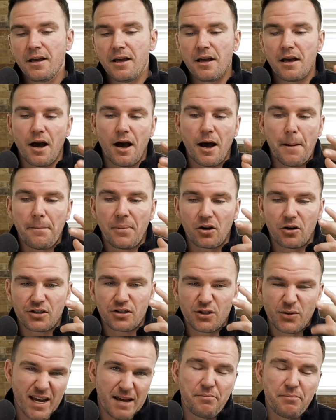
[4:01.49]
uh, but
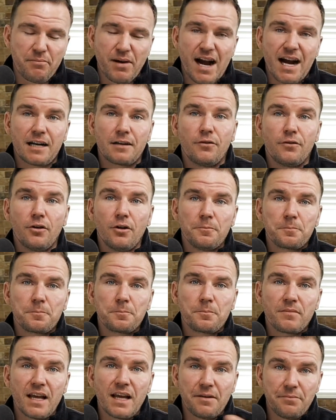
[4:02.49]
also impactful
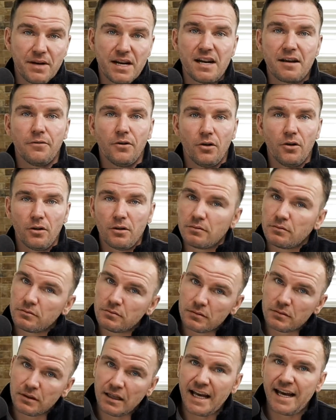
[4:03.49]
and meaningful
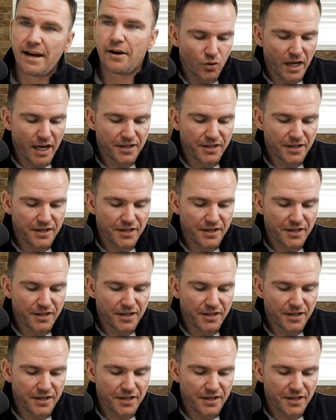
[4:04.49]
layout.